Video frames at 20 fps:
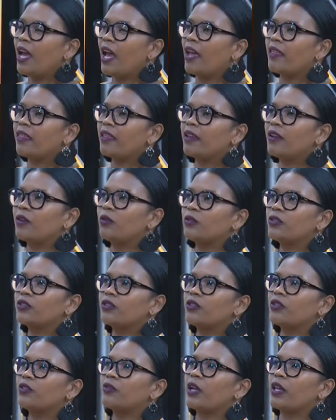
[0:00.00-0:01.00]
I think
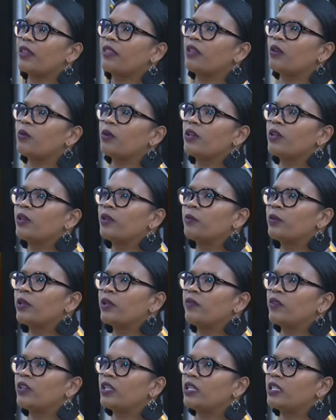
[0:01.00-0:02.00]

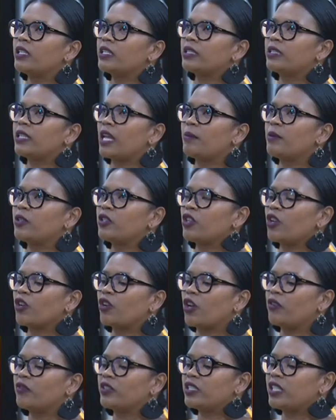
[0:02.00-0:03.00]
we've earlier established in our
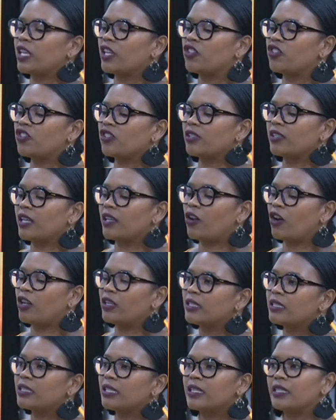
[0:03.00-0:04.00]
conversation that
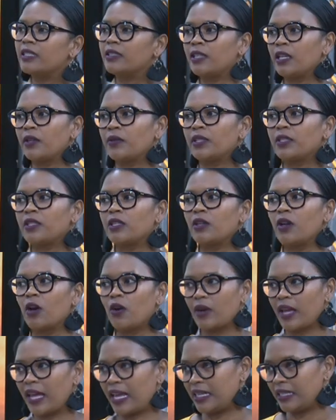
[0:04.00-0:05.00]
honesty and integrity go
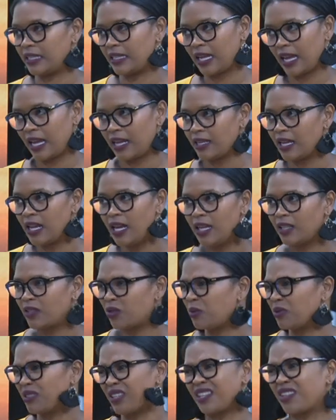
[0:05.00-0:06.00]
hand in hand. Yes. It's
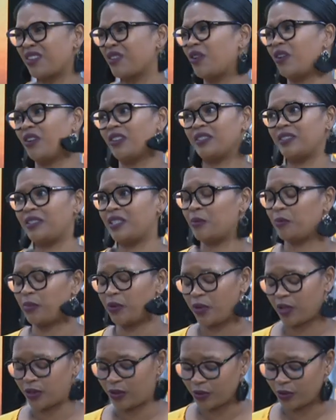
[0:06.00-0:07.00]
almost like you can't separate the